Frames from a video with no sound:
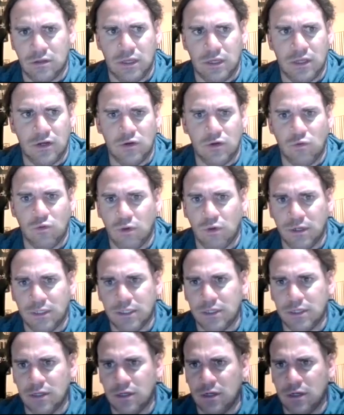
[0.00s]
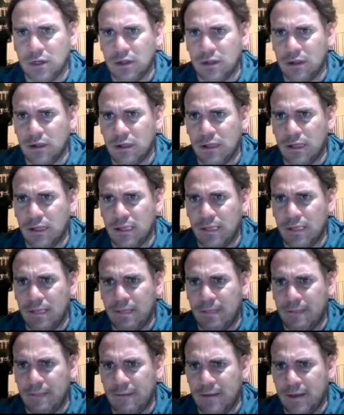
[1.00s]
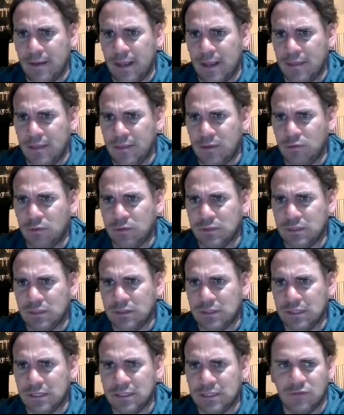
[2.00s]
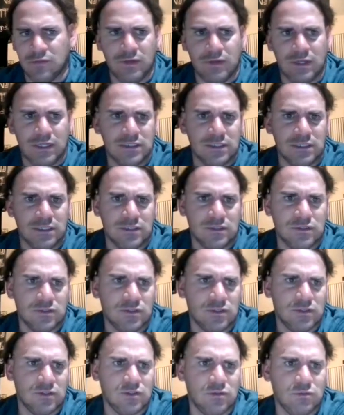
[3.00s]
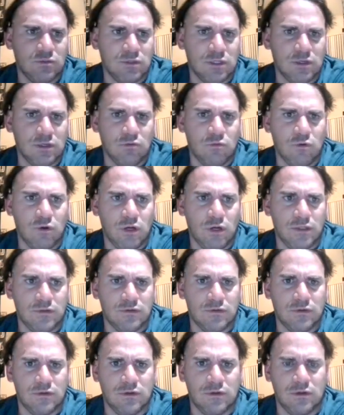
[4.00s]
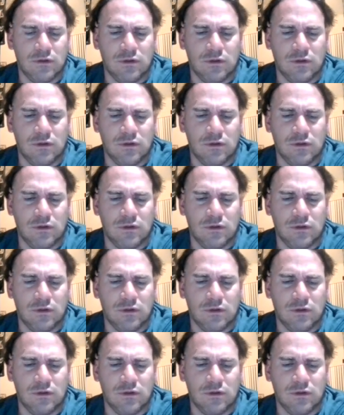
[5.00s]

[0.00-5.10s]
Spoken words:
and a 1 here. They want the length of AD, so this is the one they want.